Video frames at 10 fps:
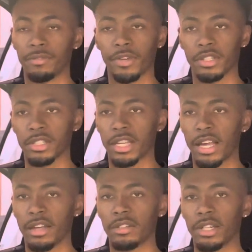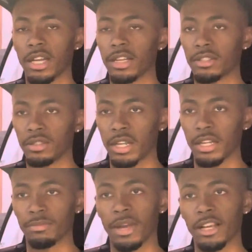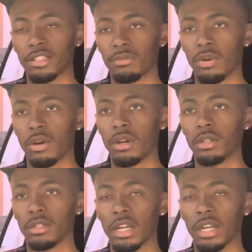physicality as basketball.